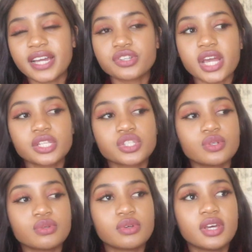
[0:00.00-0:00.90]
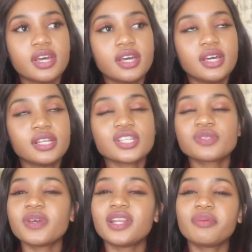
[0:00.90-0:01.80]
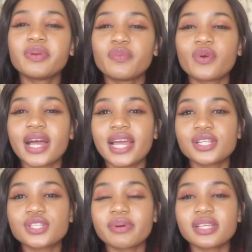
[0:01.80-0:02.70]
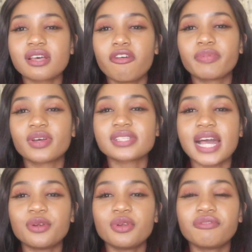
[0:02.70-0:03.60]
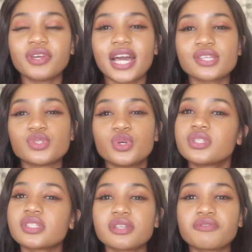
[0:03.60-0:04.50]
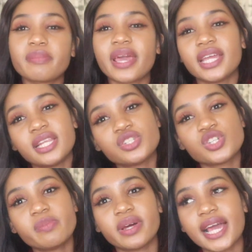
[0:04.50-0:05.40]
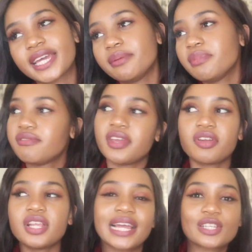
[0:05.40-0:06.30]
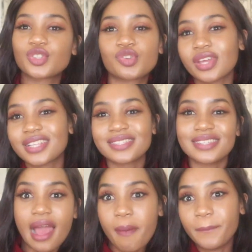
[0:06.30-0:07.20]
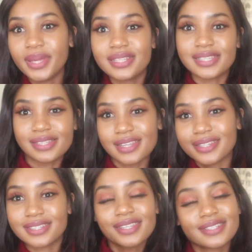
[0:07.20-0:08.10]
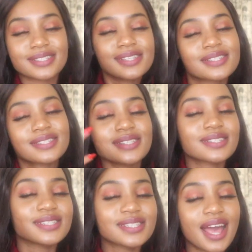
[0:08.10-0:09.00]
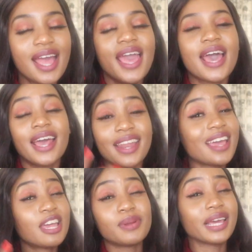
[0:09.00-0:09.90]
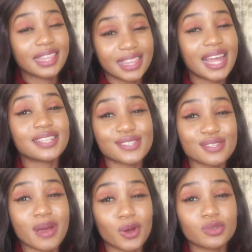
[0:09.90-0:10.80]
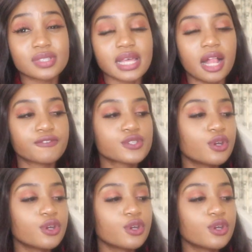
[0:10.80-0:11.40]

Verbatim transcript: I try to just be a little bit more kinder to myself because I don't know if you guys notice it from my energy, but I can be very like strict and upbeat and da, da, da, and I am like that to my own self.